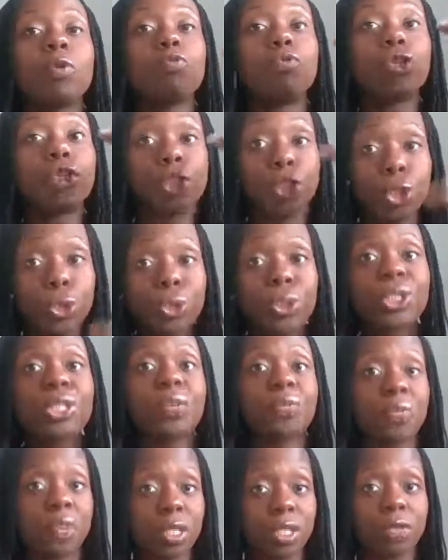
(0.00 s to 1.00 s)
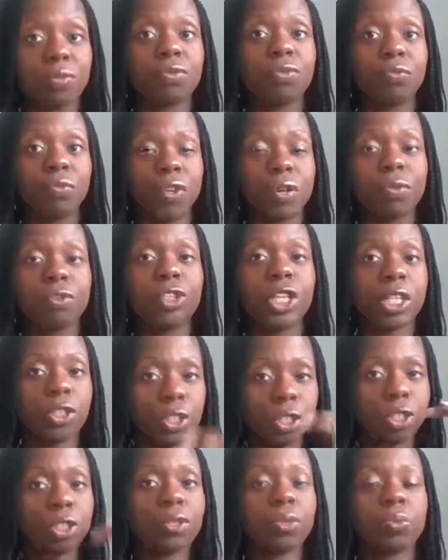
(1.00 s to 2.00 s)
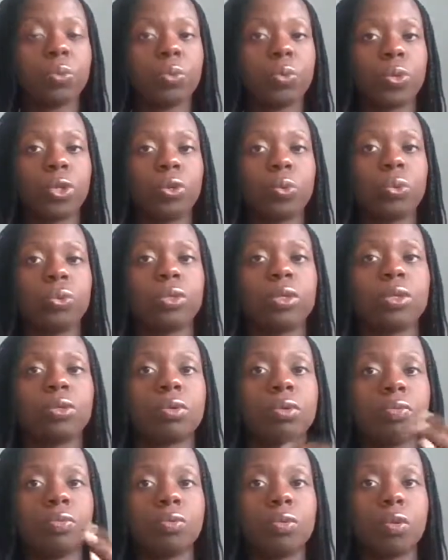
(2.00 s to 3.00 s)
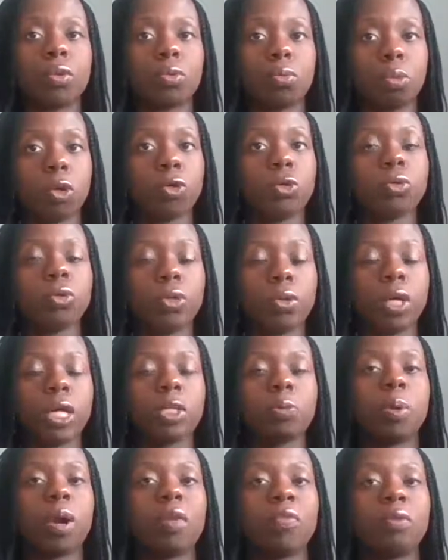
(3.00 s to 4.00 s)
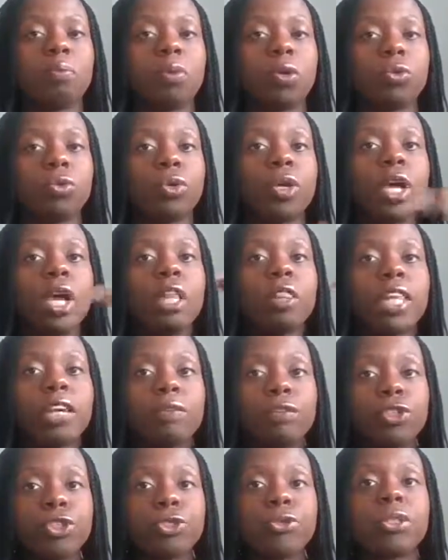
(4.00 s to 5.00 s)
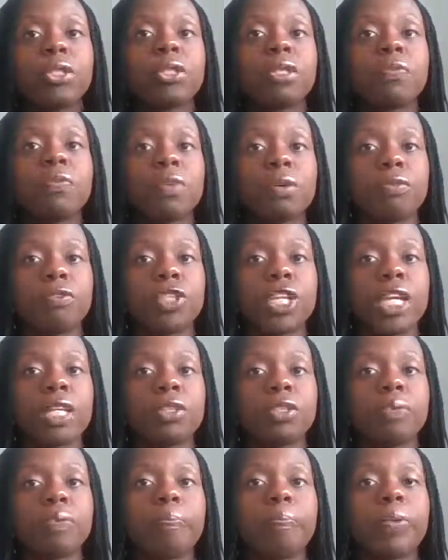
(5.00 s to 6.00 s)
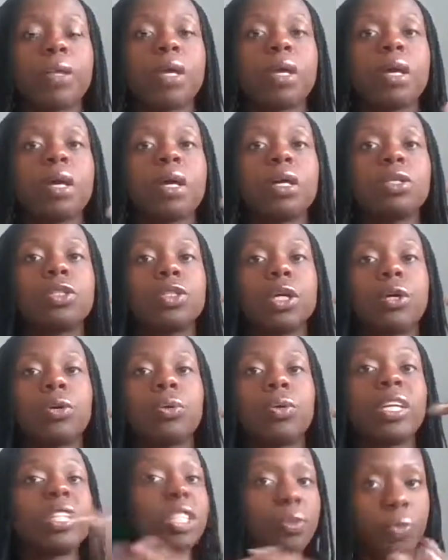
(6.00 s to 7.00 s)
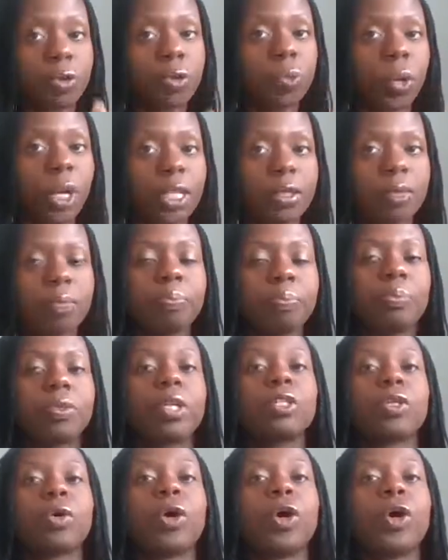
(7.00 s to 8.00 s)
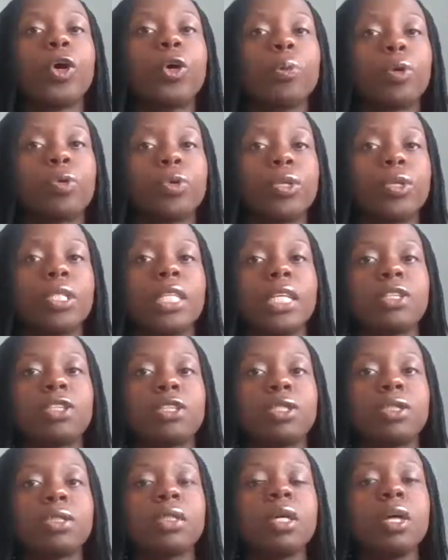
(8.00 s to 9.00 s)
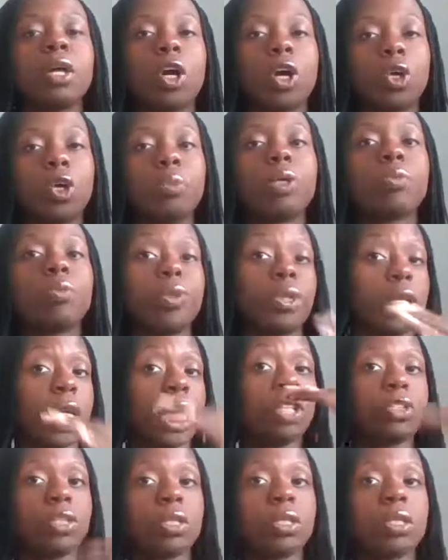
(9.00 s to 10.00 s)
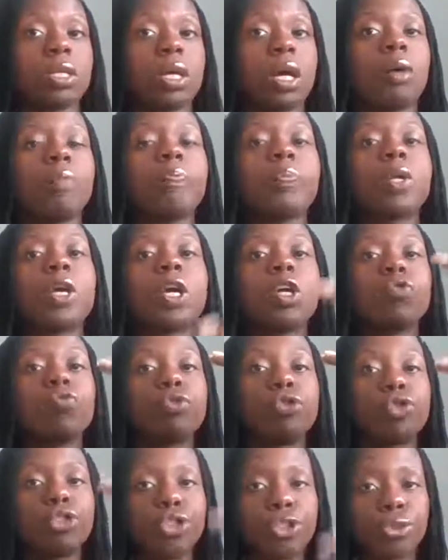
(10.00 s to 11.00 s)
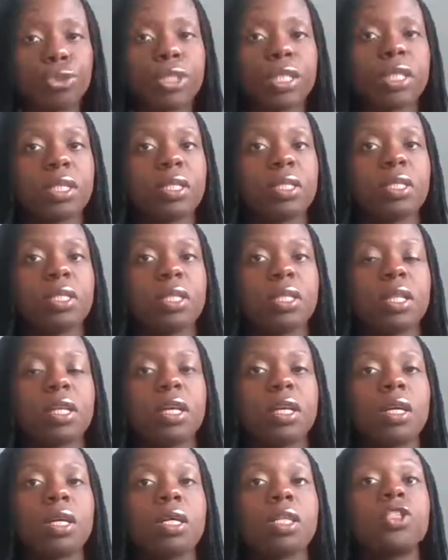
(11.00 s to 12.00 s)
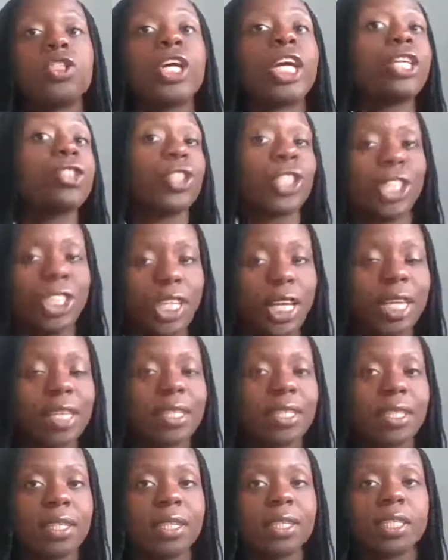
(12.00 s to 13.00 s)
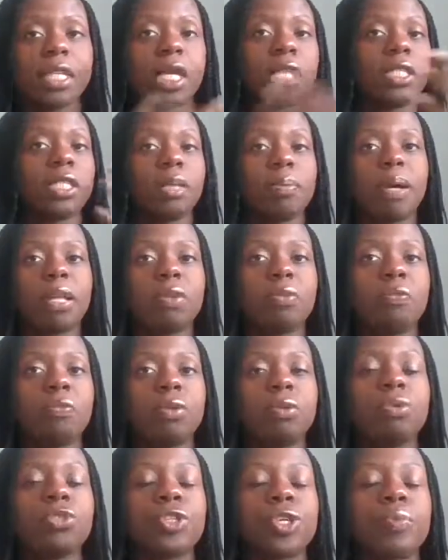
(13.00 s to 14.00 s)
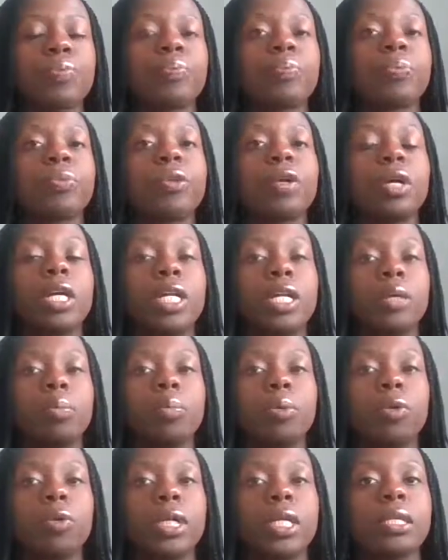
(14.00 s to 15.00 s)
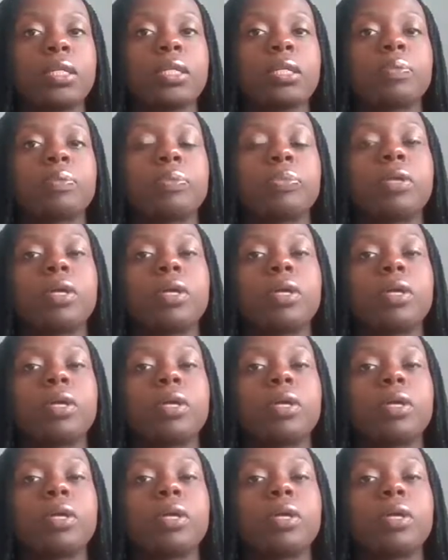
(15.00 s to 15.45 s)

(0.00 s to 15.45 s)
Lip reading: reduce the fear of change. This is the author's sort of model, as part of the model. They reduce the fear of change. So in different ways. So hope orientation, hope communication style, reduces the change anxiety about the future in employees.